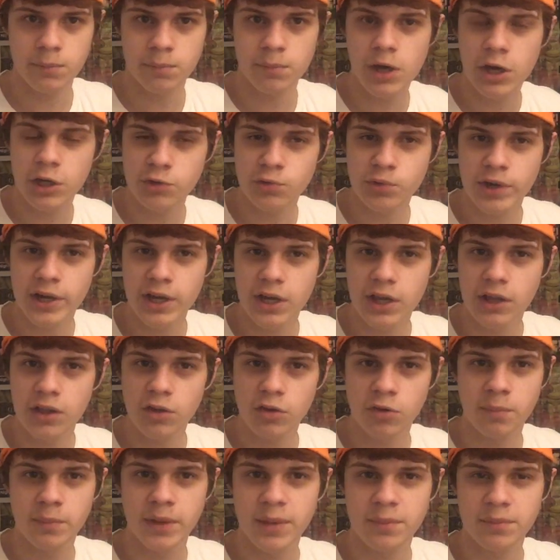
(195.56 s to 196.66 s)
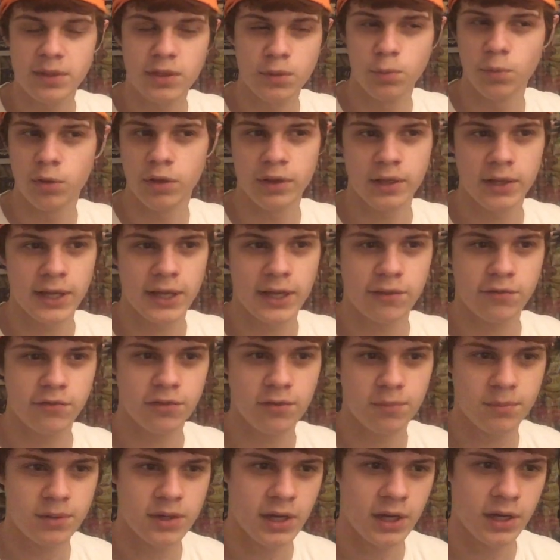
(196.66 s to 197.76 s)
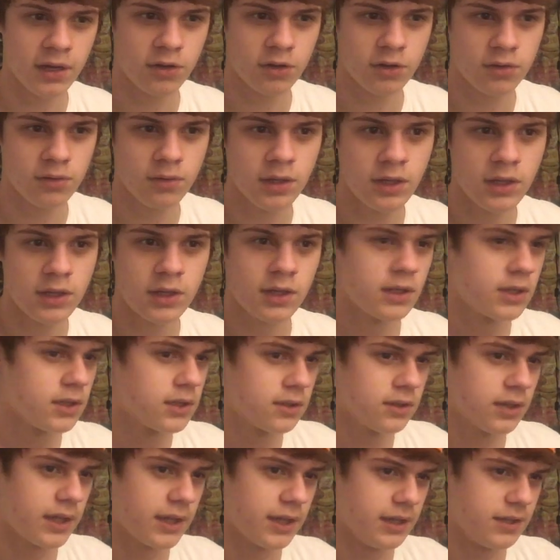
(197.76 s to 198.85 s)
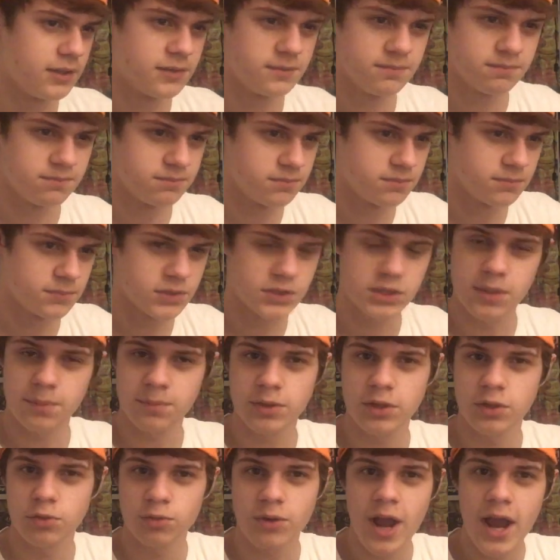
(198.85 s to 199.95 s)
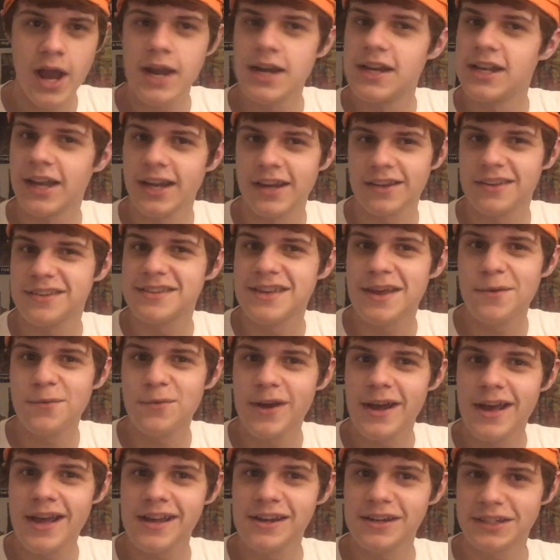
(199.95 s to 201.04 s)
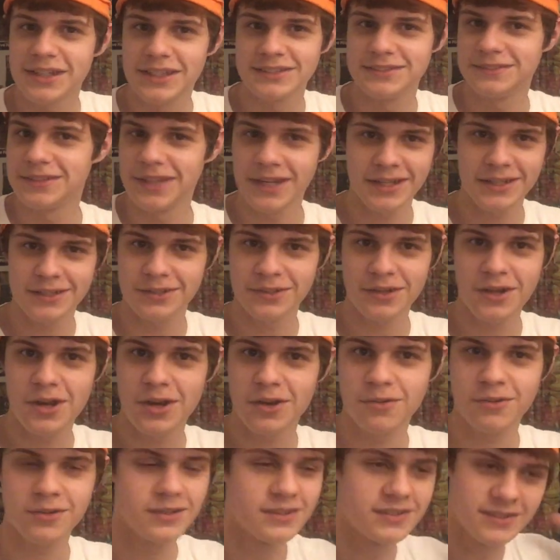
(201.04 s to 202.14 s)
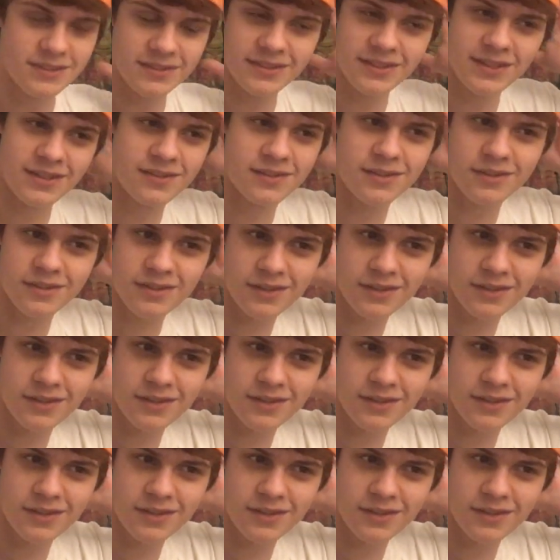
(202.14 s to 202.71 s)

monorail, or maybe we'll have some kind of, like, something ride, like a Segway, or I don't know. It's